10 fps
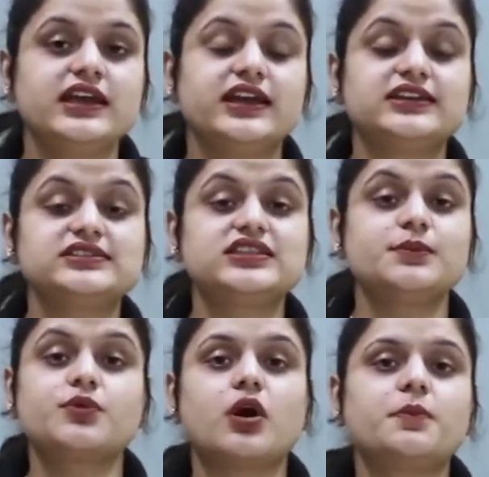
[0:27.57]
it is
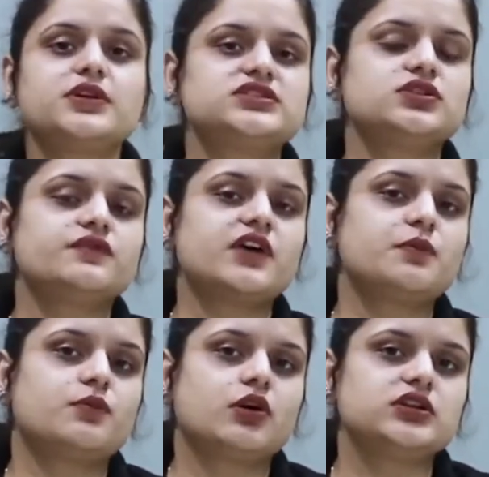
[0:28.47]
the property of
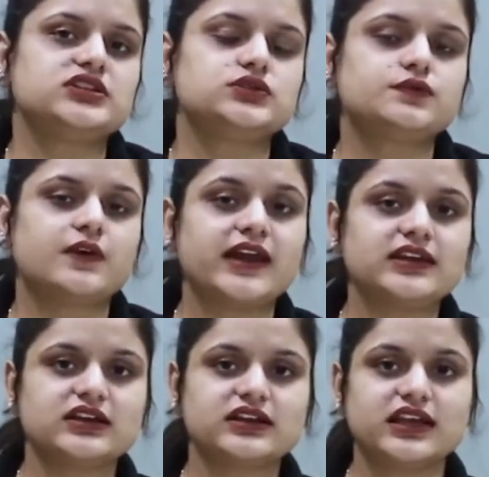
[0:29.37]
our body to
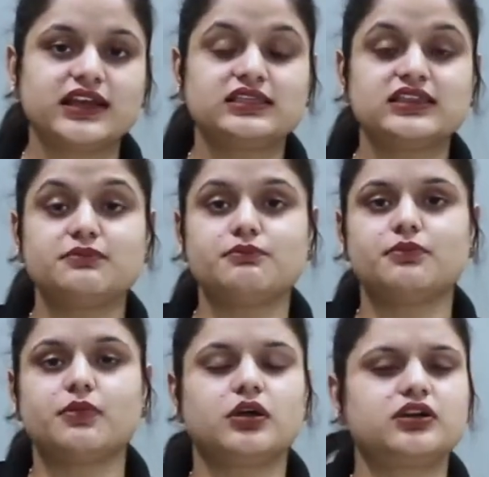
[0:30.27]
fight against
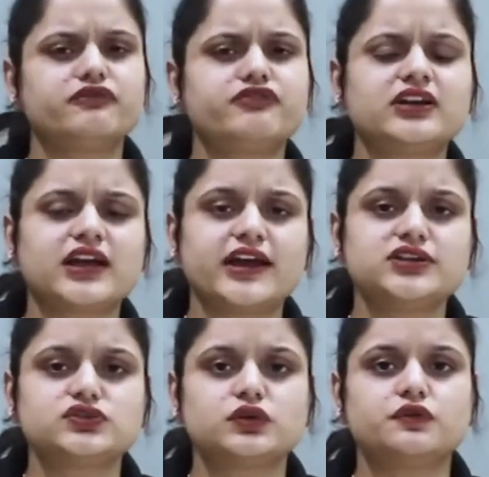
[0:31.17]
the different
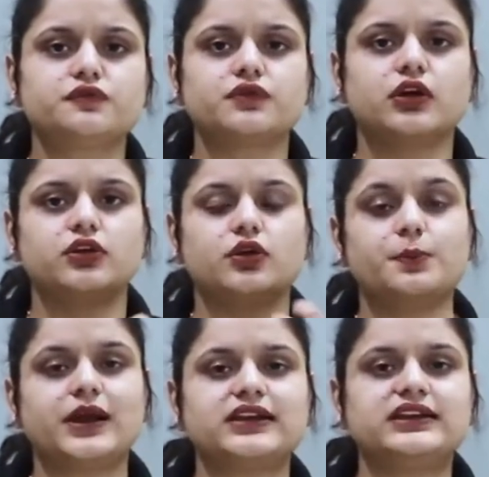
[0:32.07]
kinds of your
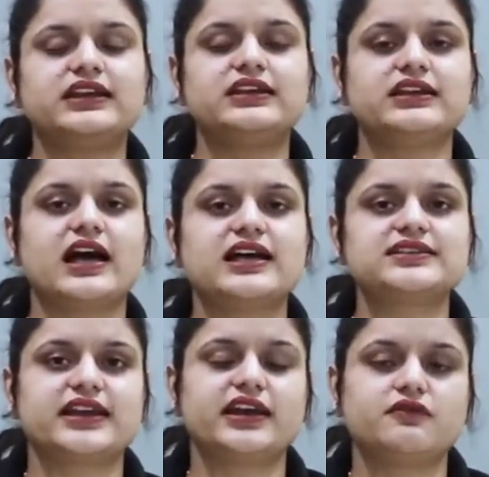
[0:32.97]
bacteria
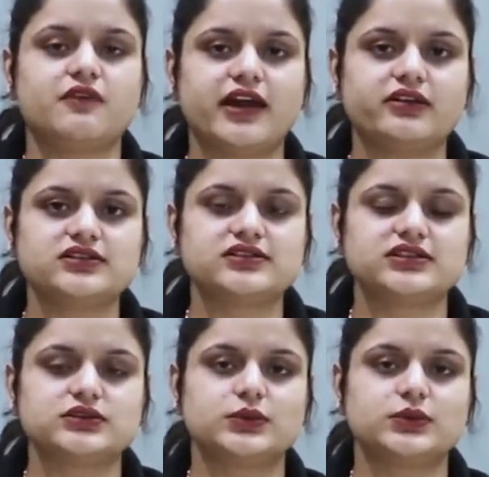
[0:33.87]
and viruses.